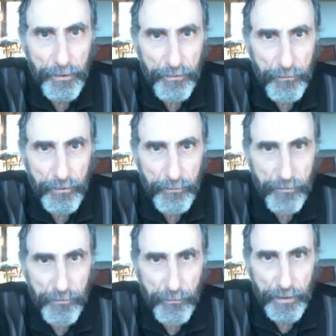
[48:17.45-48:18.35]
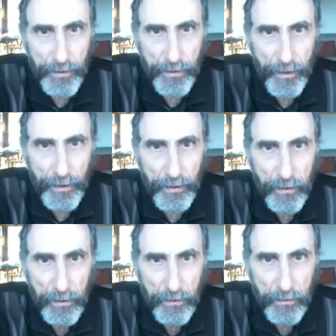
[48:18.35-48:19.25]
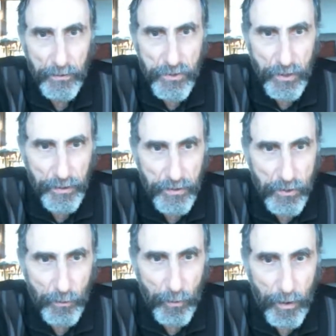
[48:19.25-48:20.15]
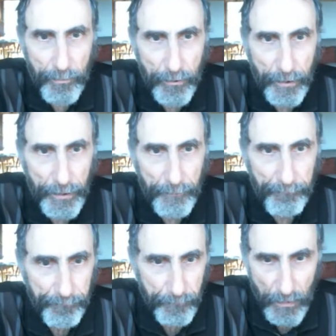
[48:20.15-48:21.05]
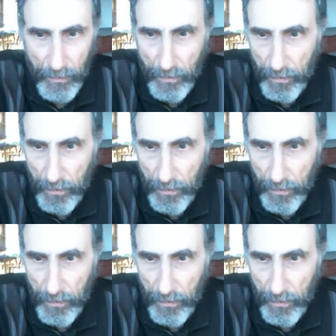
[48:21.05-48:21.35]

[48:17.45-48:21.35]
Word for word: we'll be three for three today. Looks like it's cooperating.